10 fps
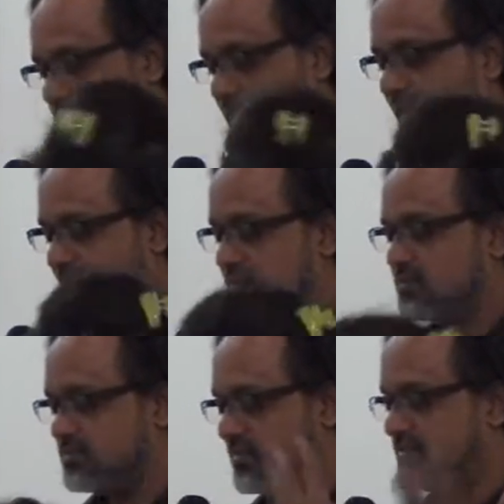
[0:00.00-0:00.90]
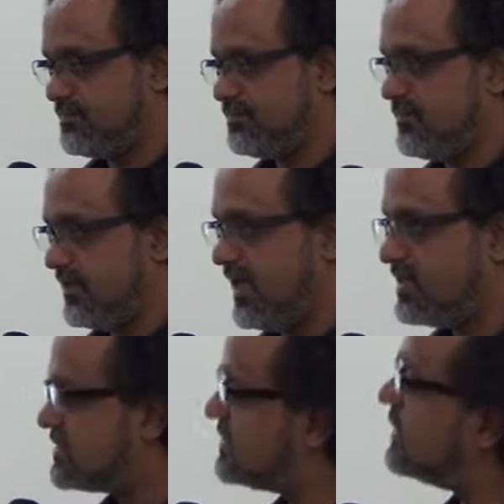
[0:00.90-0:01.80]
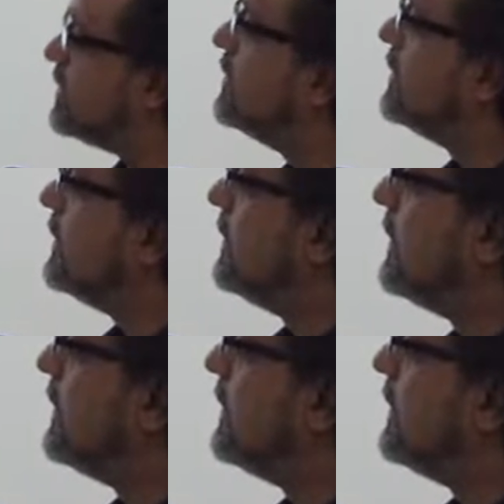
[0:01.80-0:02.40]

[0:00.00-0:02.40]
for the mechanisms which finance the